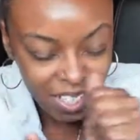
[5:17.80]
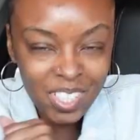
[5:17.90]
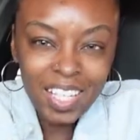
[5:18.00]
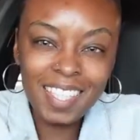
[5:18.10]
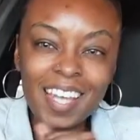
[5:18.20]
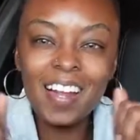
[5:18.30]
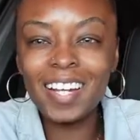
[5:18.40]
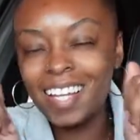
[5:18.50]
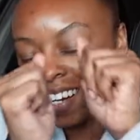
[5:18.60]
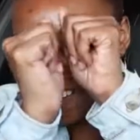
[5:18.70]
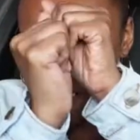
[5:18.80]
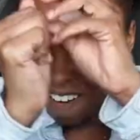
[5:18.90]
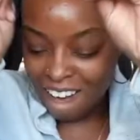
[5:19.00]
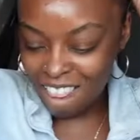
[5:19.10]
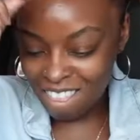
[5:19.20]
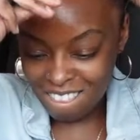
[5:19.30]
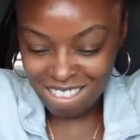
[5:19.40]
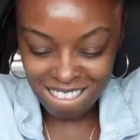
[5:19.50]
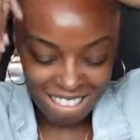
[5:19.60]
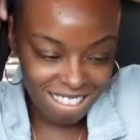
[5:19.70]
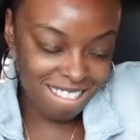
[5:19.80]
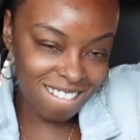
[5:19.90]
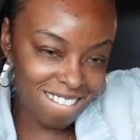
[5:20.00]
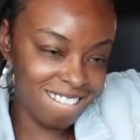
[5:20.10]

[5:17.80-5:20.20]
She turned it on.